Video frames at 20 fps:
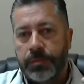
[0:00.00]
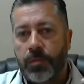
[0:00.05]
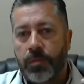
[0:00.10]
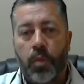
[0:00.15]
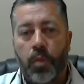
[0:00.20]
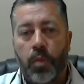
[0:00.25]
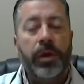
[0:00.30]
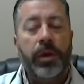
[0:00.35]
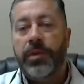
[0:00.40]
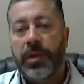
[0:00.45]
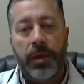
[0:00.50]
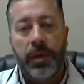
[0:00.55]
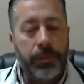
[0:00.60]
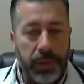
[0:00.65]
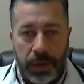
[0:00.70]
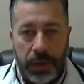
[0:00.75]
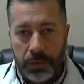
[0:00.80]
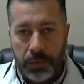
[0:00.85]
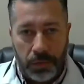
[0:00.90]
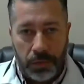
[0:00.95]
What does that
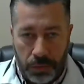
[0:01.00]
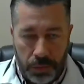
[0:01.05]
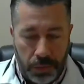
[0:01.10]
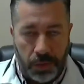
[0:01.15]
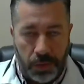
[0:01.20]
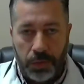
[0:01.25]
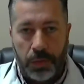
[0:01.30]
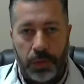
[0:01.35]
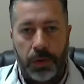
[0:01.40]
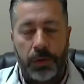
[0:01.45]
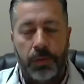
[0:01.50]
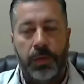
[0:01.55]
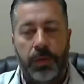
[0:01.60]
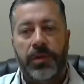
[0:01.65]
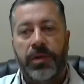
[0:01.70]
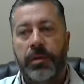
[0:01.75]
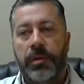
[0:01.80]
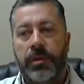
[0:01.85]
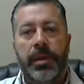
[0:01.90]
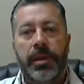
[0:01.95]
mean in the real world?
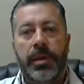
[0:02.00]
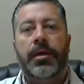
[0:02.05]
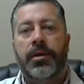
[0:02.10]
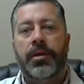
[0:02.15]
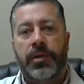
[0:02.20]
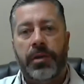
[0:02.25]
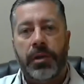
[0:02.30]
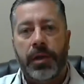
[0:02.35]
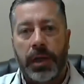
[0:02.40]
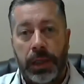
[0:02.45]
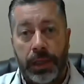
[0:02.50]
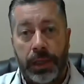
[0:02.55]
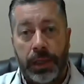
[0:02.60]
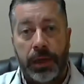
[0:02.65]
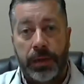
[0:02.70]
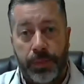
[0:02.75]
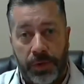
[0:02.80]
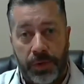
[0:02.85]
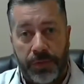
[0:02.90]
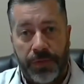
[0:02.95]
What does it mean to us in the
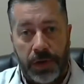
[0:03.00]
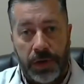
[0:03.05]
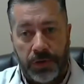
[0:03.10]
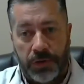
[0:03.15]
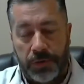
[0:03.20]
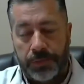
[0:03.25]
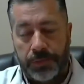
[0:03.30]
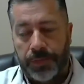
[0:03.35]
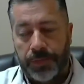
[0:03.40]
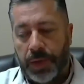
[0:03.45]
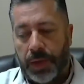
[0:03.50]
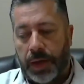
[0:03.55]
clinic profession?